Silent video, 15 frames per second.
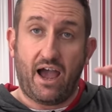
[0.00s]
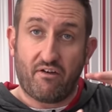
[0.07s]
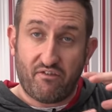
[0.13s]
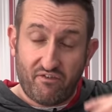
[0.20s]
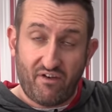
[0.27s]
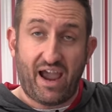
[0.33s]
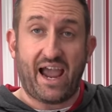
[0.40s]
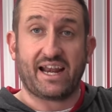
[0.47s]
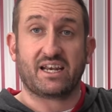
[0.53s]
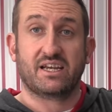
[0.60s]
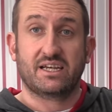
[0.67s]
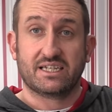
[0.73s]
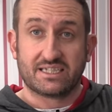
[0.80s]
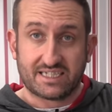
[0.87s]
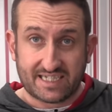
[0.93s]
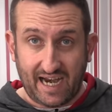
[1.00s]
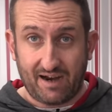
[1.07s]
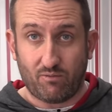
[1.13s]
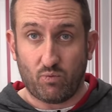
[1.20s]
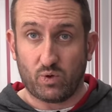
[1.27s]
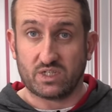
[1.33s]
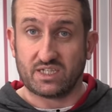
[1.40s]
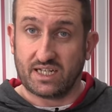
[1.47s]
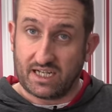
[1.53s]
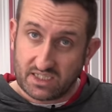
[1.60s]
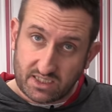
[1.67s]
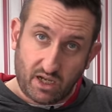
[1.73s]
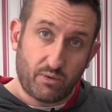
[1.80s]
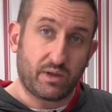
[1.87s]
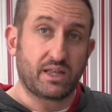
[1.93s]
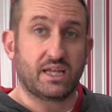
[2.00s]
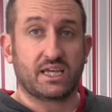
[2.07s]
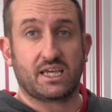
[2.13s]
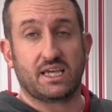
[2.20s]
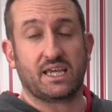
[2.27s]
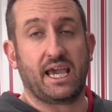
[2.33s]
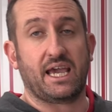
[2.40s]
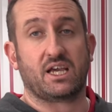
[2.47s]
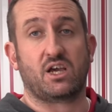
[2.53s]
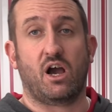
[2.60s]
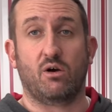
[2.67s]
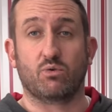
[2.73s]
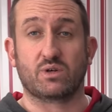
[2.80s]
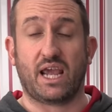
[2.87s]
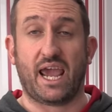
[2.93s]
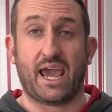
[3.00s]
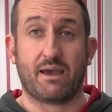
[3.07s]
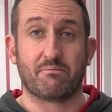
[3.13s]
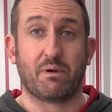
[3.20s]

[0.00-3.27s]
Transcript: fan downwards, and that's so it can get cold air.